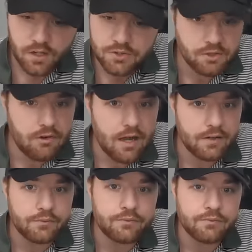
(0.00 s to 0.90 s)
There's a
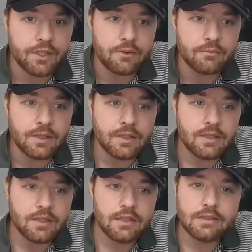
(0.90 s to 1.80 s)
lot of
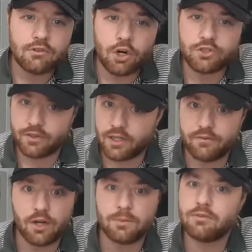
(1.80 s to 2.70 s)
largely
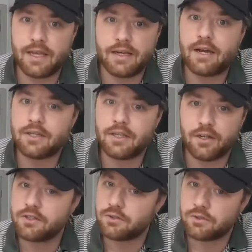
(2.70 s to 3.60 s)
undeveloped land out
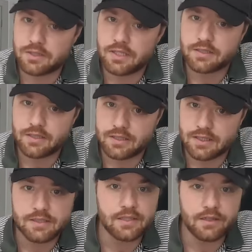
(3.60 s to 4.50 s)
here, so
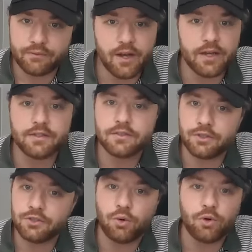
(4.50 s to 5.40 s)
it's easy to find
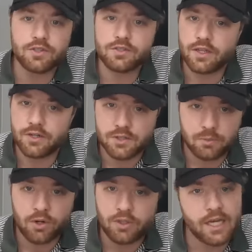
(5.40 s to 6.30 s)
good courses that are
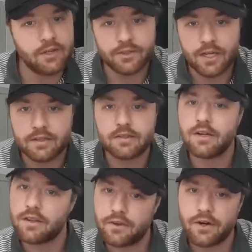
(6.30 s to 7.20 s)
sprawled out. They're not
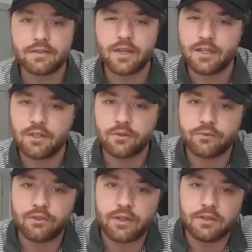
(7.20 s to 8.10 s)
tight. You don't
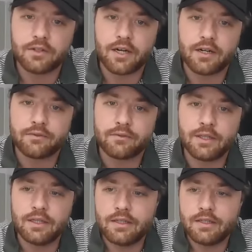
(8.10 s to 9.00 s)
feel like you're kind of
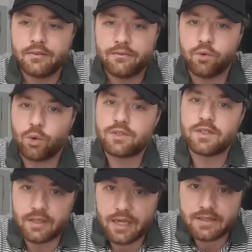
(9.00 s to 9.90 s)

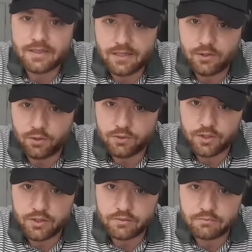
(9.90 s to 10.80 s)
forcing 18 holes
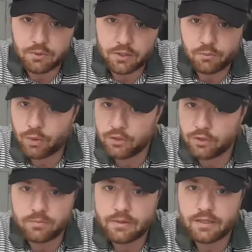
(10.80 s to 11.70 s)
onto what
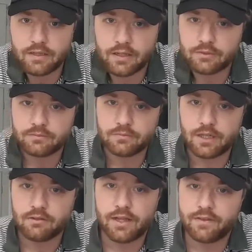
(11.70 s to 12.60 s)
could be
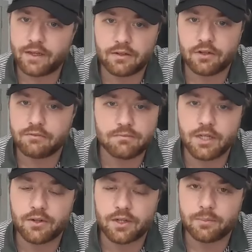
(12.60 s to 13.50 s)
a win that could,
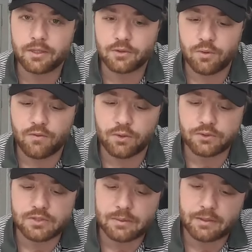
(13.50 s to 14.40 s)
accompany these 12
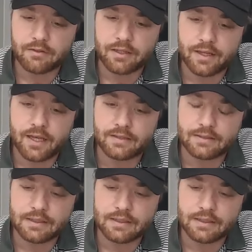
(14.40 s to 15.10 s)
holes or something like that.